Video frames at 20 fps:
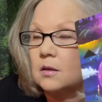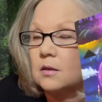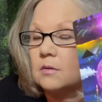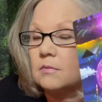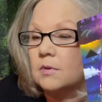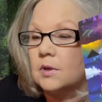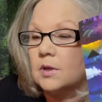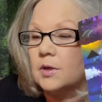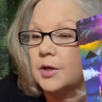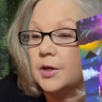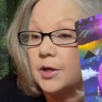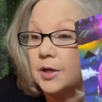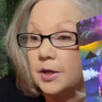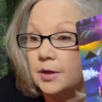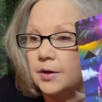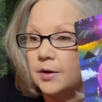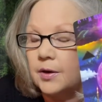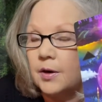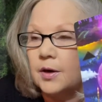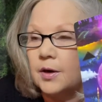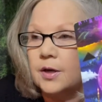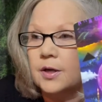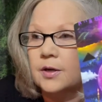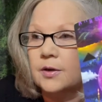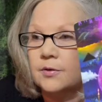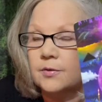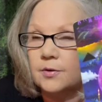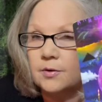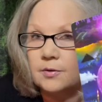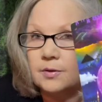They're here, you
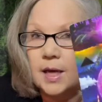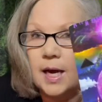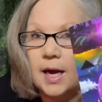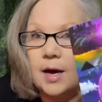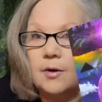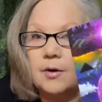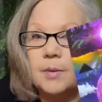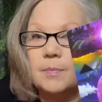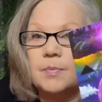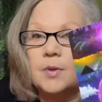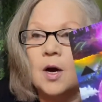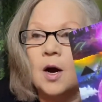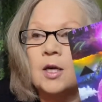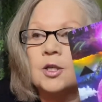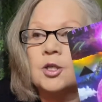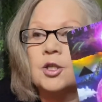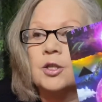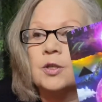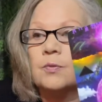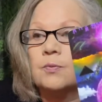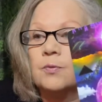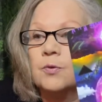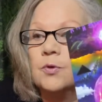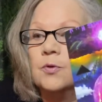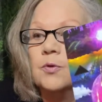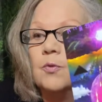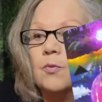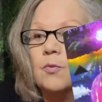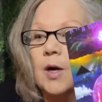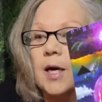know, they're loud, obnoxious,
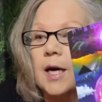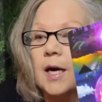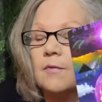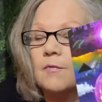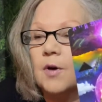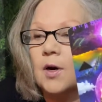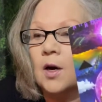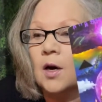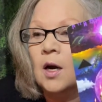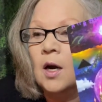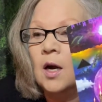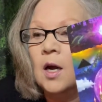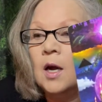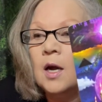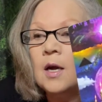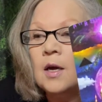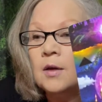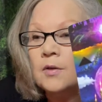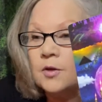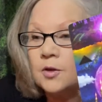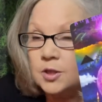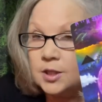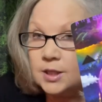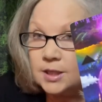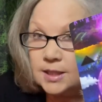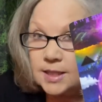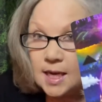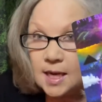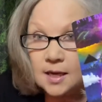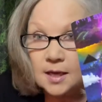rude, whatever. They're
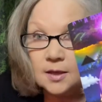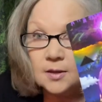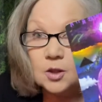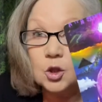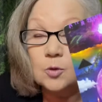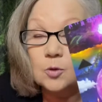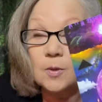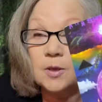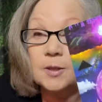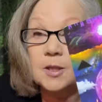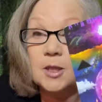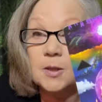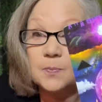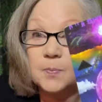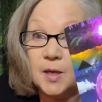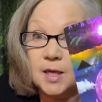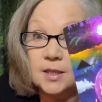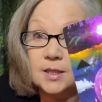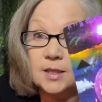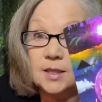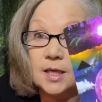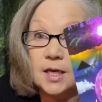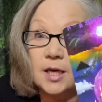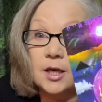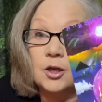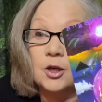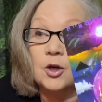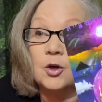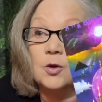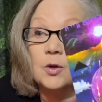just taking too much space
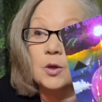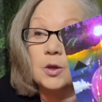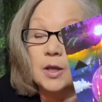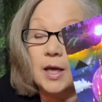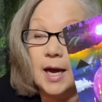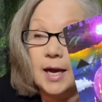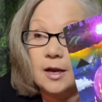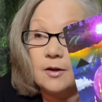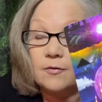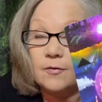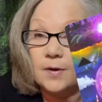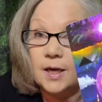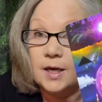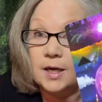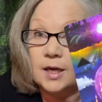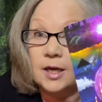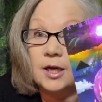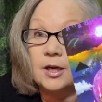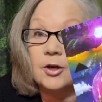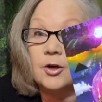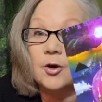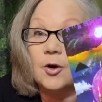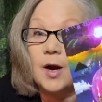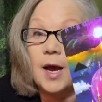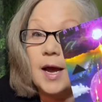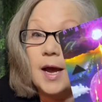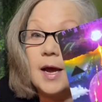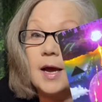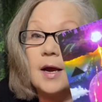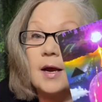in your life and in your
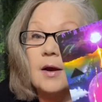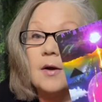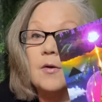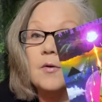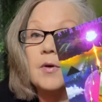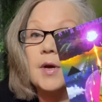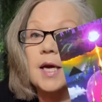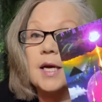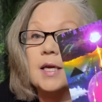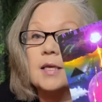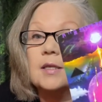head, okay?